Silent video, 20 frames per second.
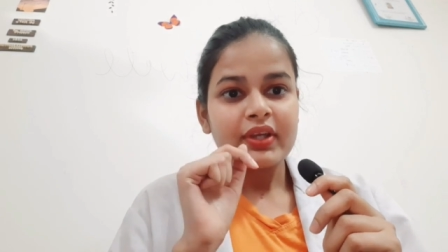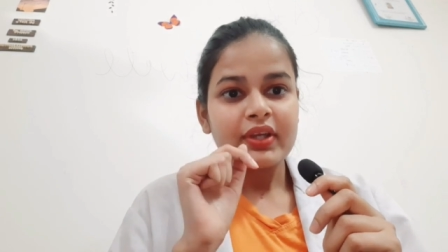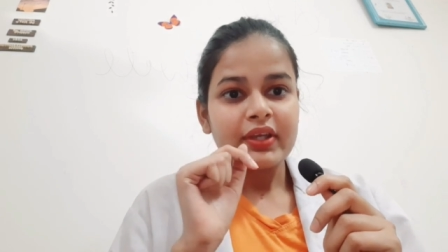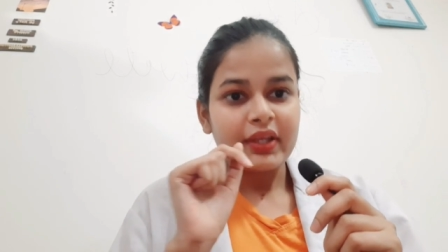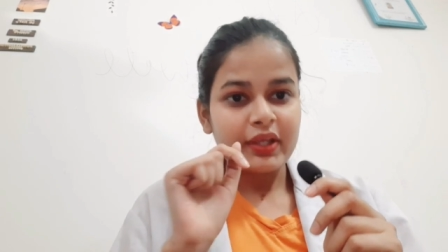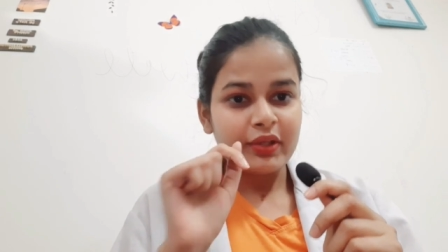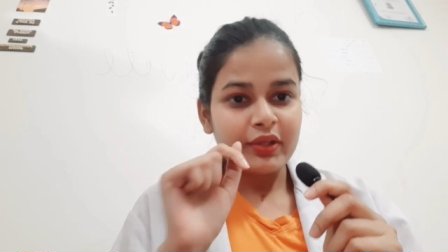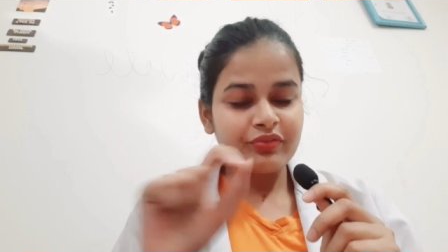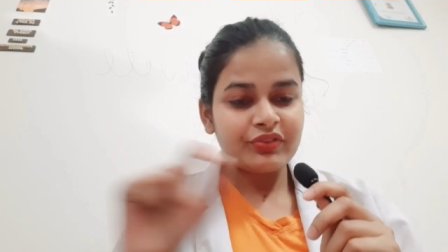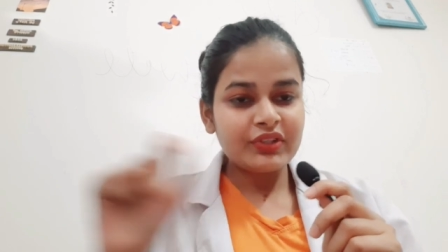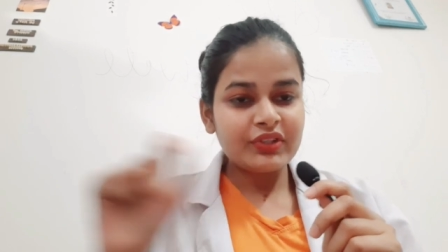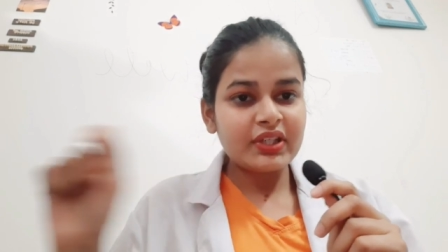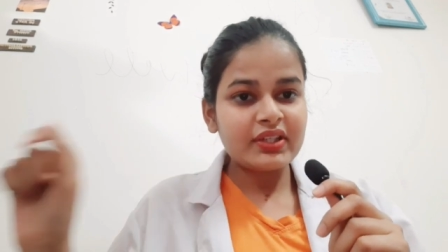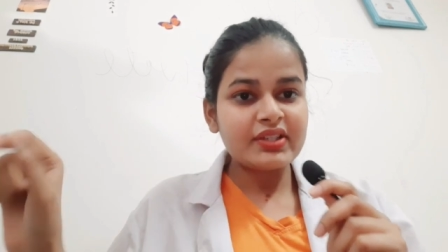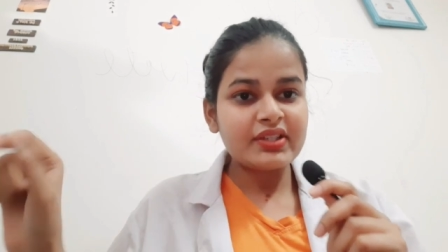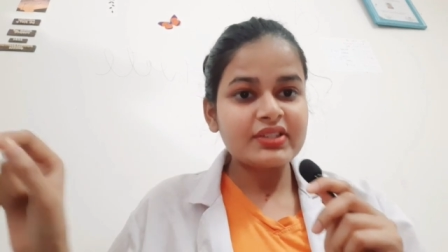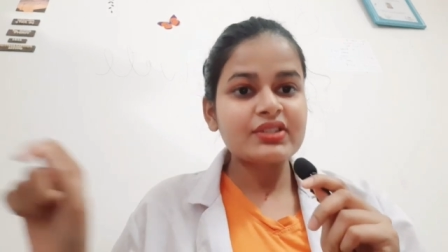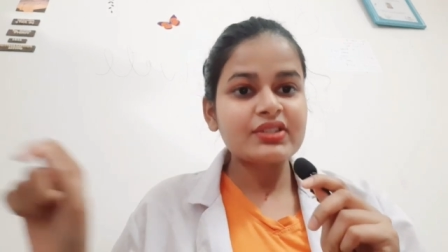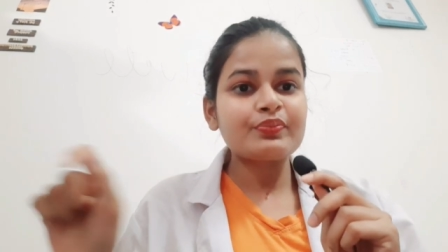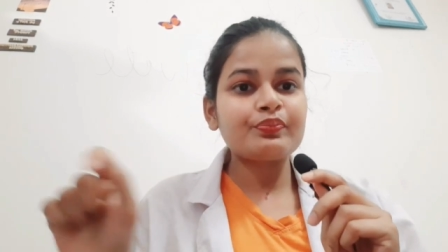If there
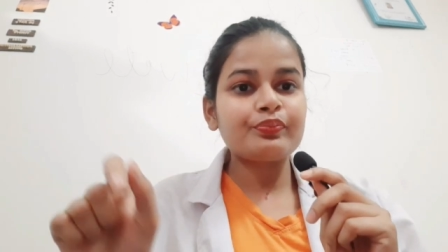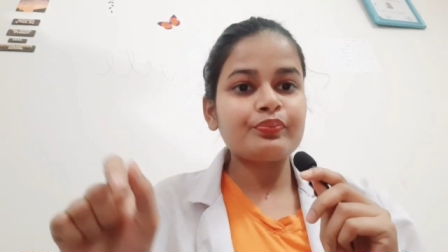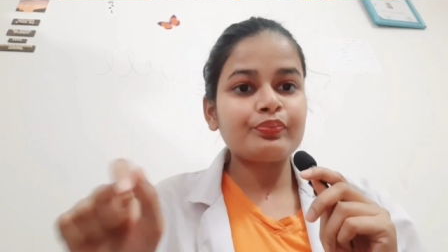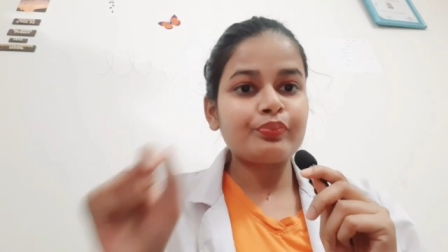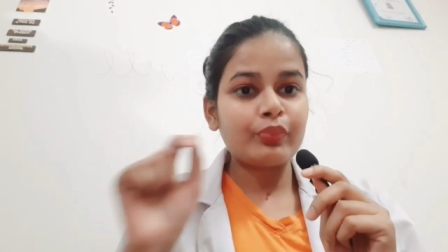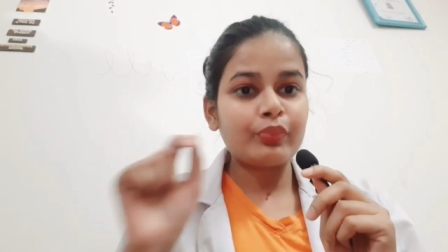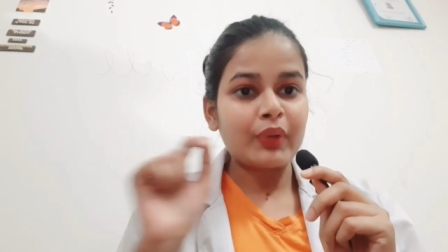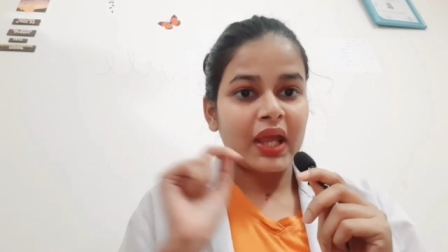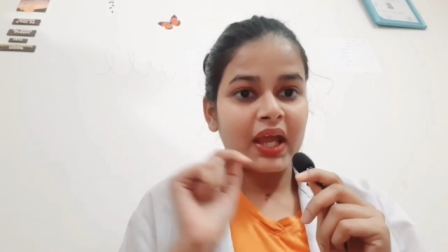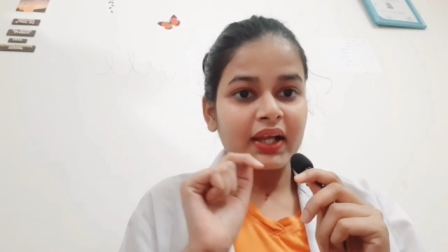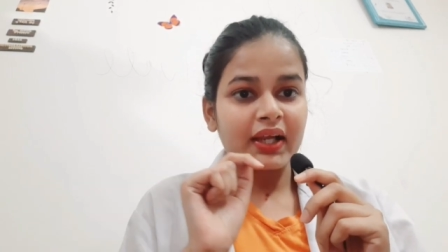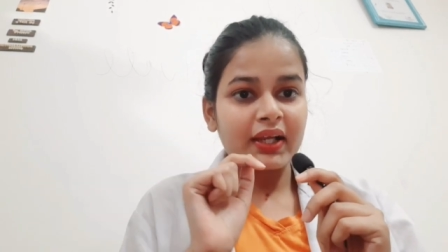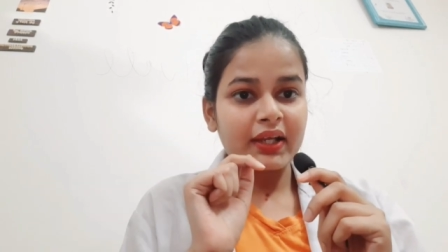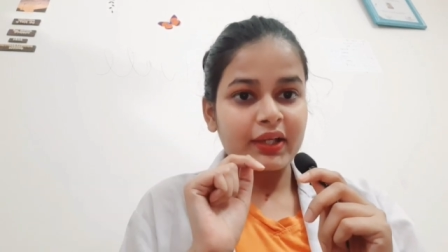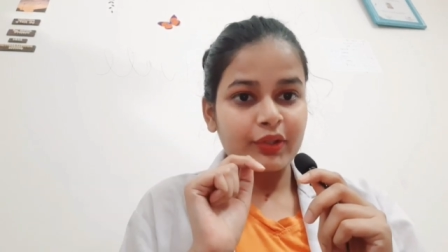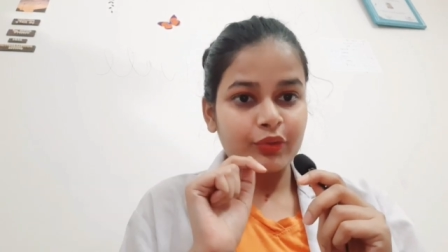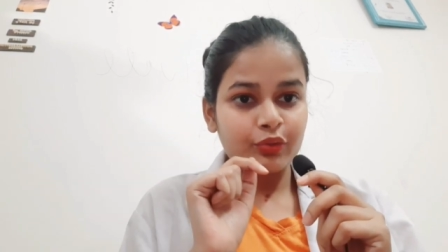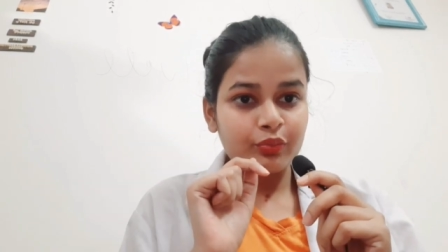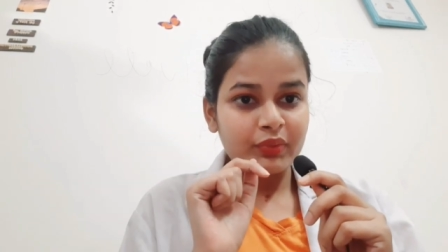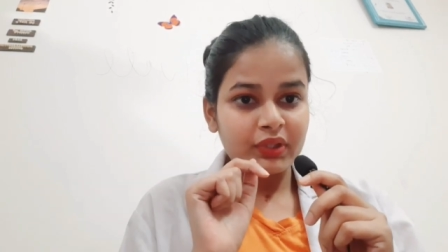is plaque
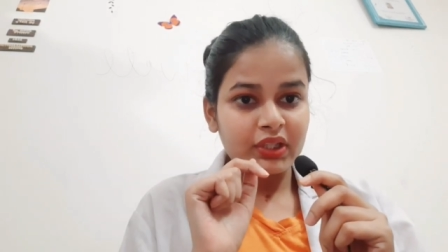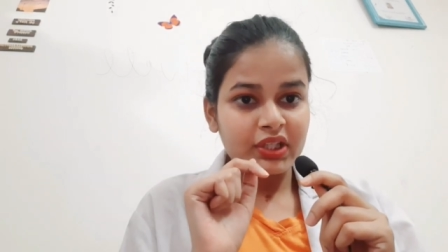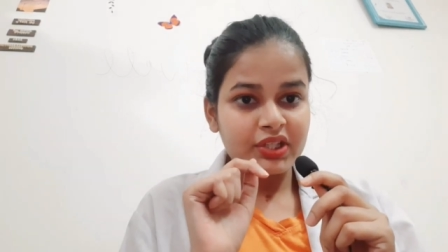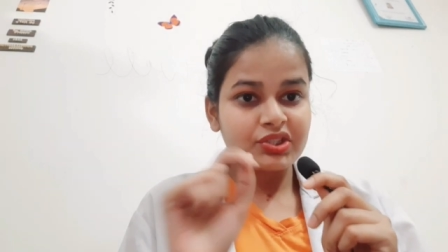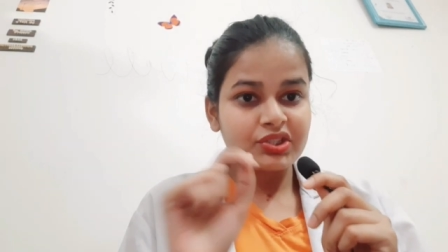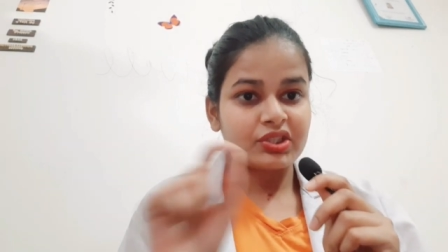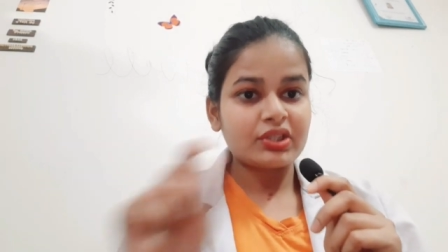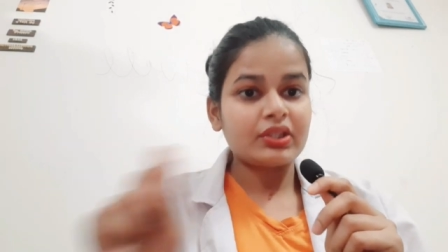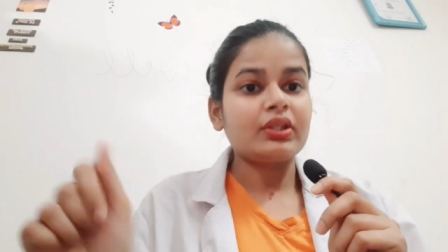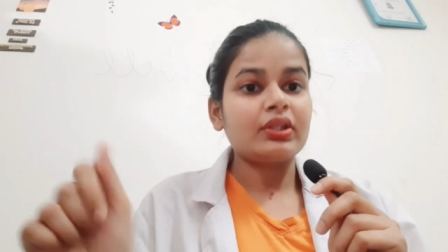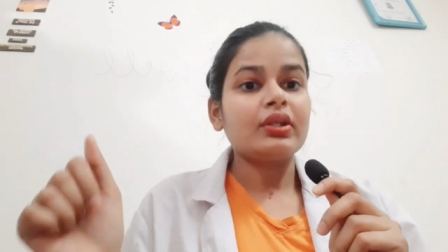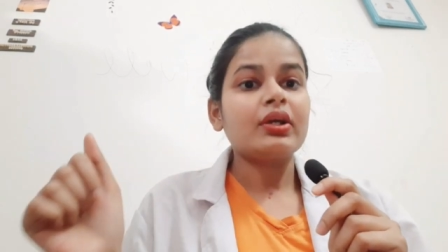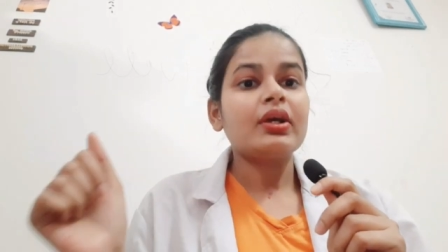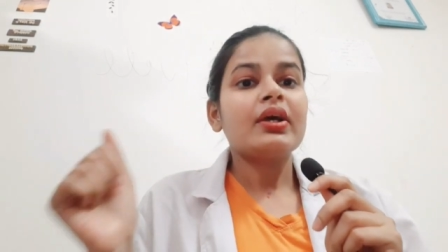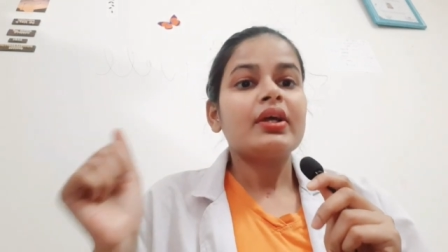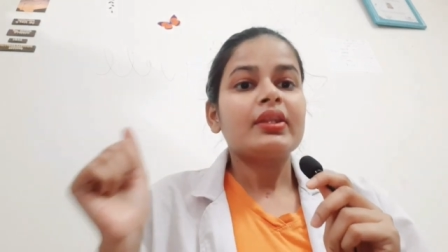accumulation,